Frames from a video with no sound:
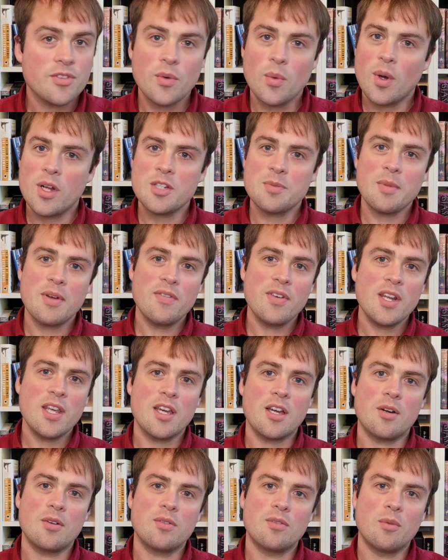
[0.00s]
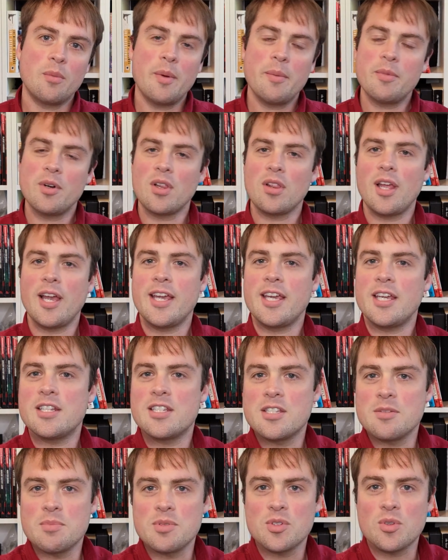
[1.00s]
for watching my video. Remember to like and
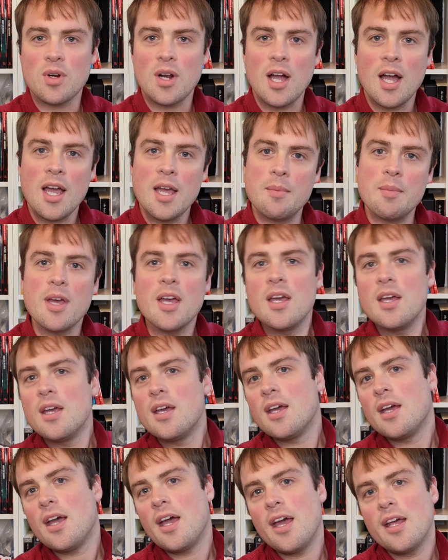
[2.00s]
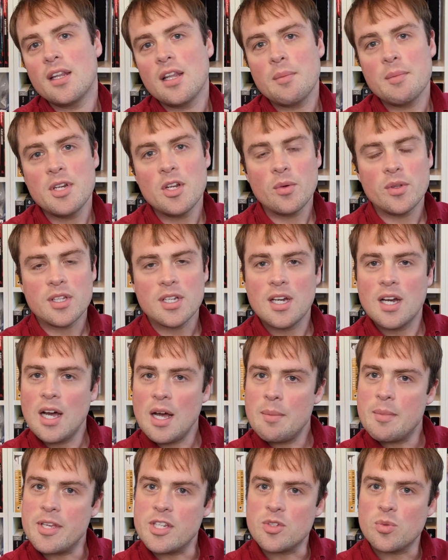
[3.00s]
subscribe, and let me know in the
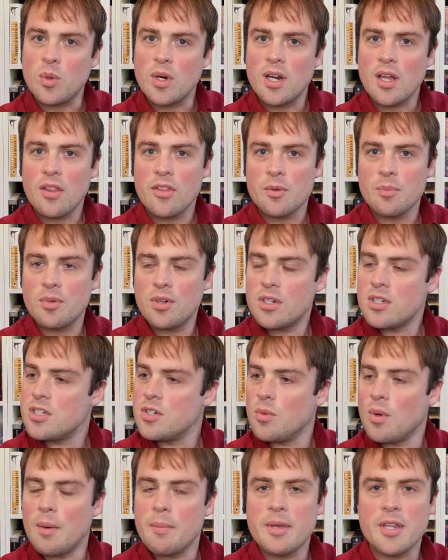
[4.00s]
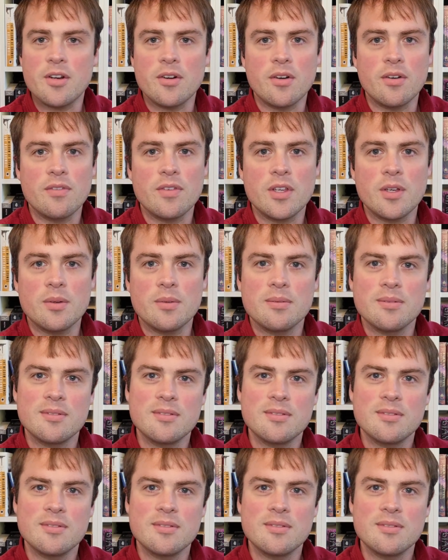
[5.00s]
comments what other books you want me to review.